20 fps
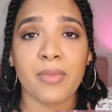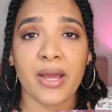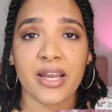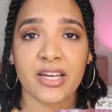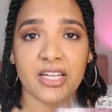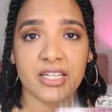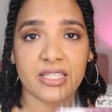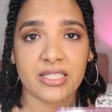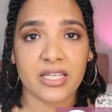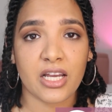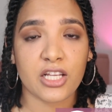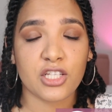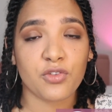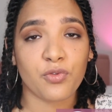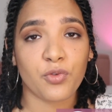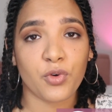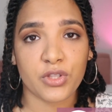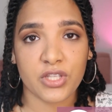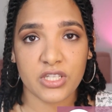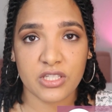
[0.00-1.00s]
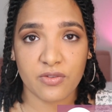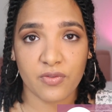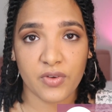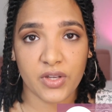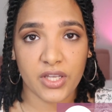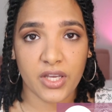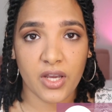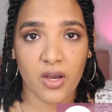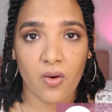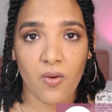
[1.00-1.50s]
my research for this
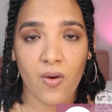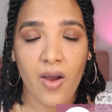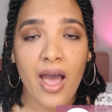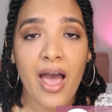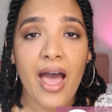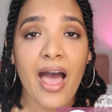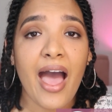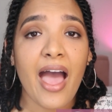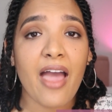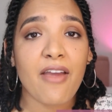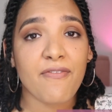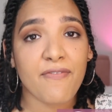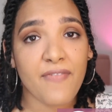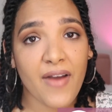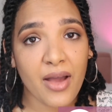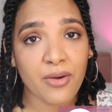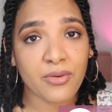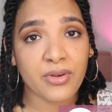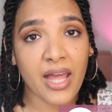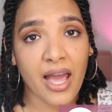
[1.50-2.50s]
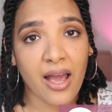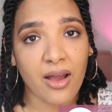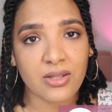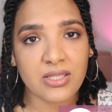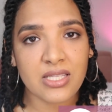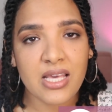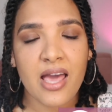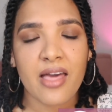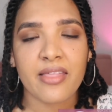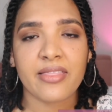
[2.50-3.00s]
video, I found
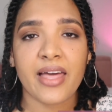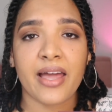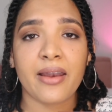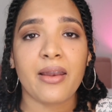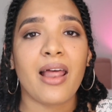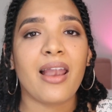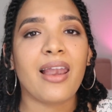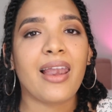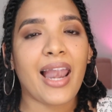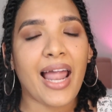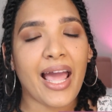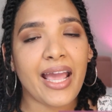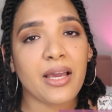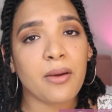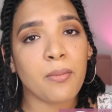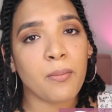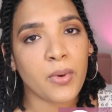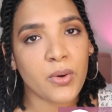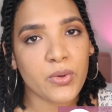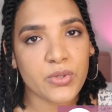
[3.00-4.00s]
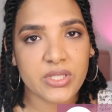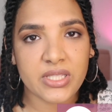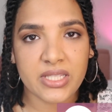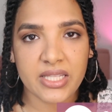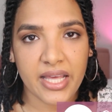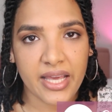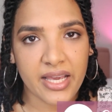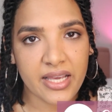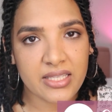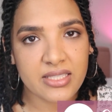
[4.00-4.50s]
out that like most
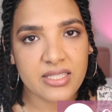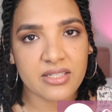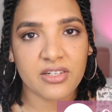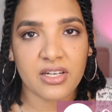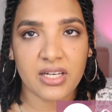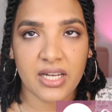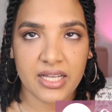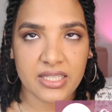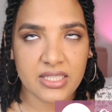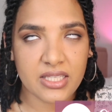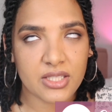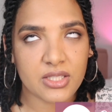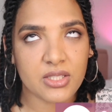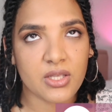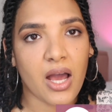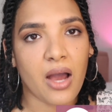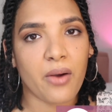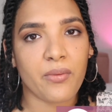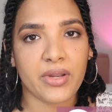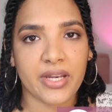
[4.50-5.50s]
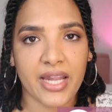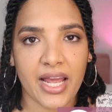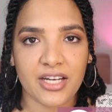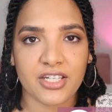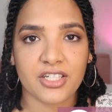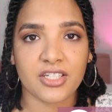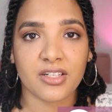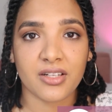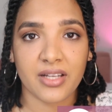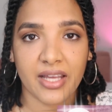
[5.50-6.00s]
things related to our
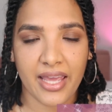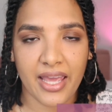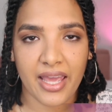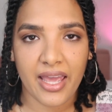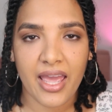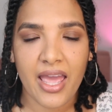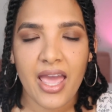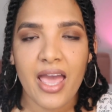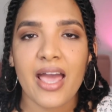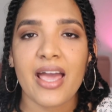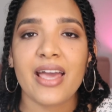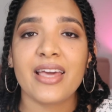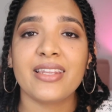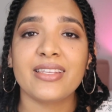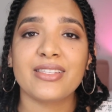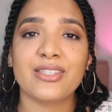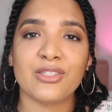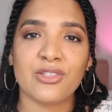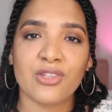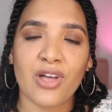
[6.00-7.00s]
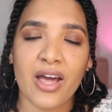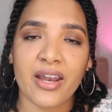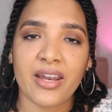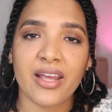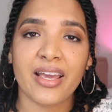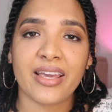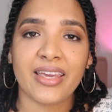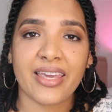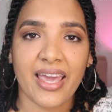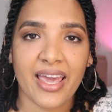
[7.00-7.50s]
natural hair, it is not
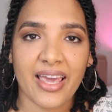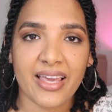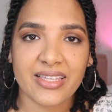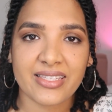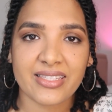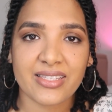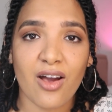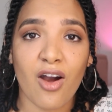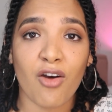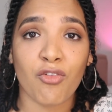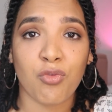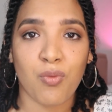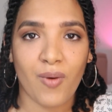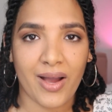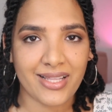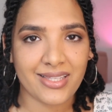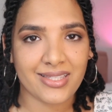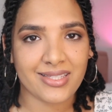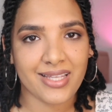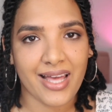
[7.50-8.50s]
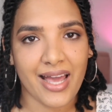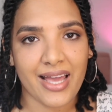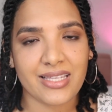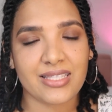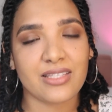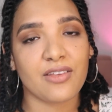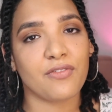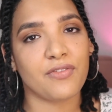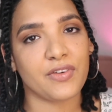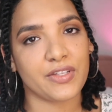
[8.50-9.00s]
a case of one
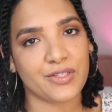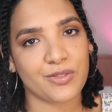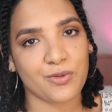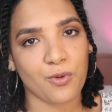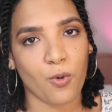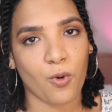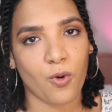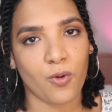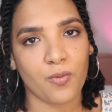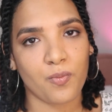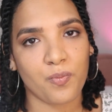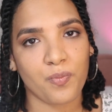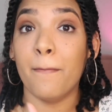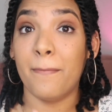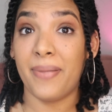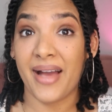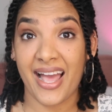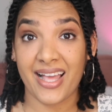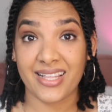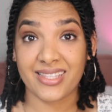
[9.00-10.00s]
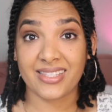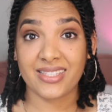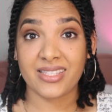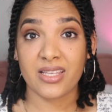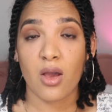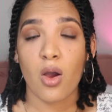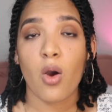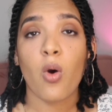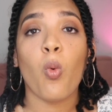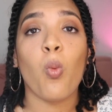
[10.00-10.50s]
size fits all. But
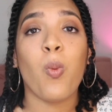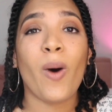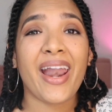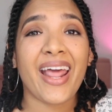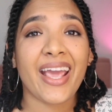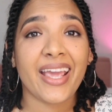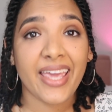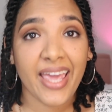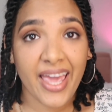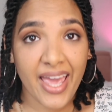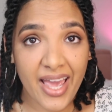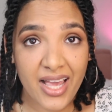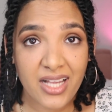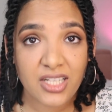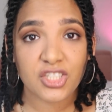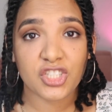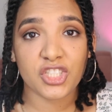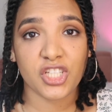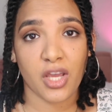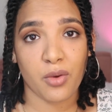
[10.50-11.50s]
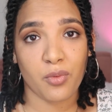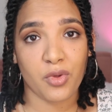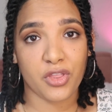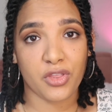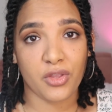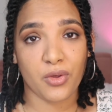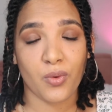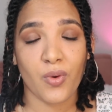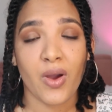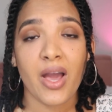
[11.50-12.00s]
what I can share with
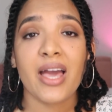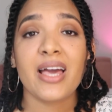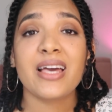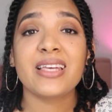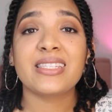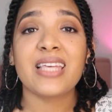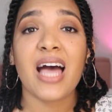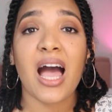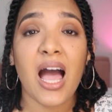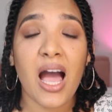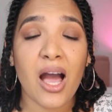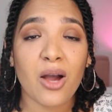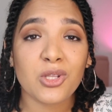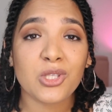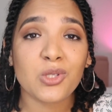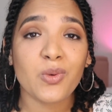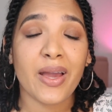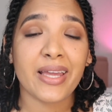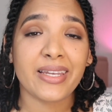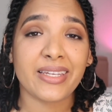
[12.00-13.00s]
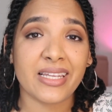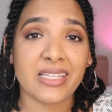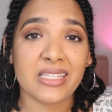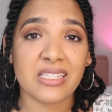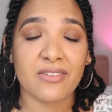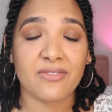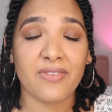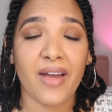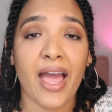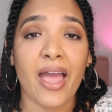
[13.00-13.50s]
you is how to
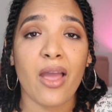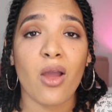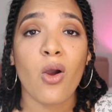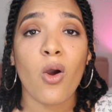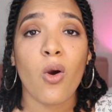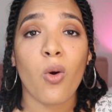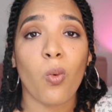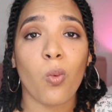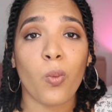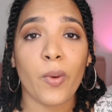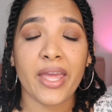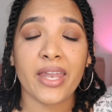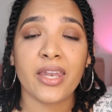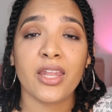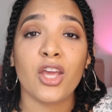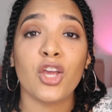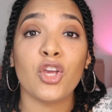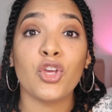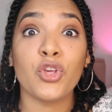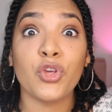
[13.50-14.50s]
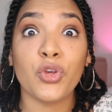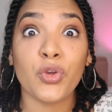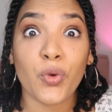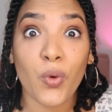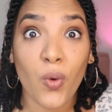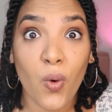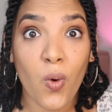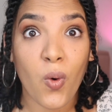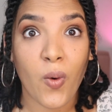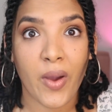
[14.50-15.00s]
identify when
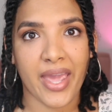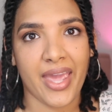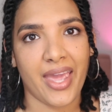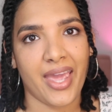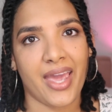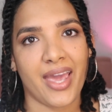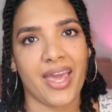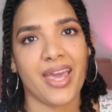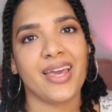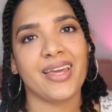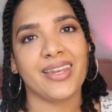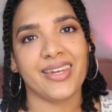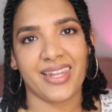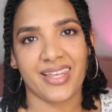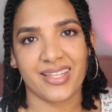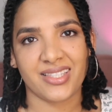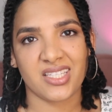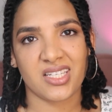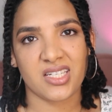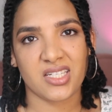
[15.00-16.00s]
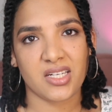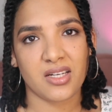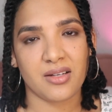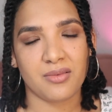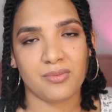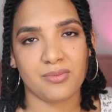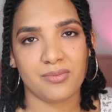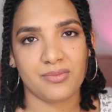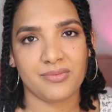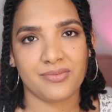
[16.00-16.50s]
your hair needs a
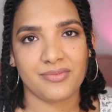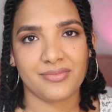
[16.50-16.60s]
trim.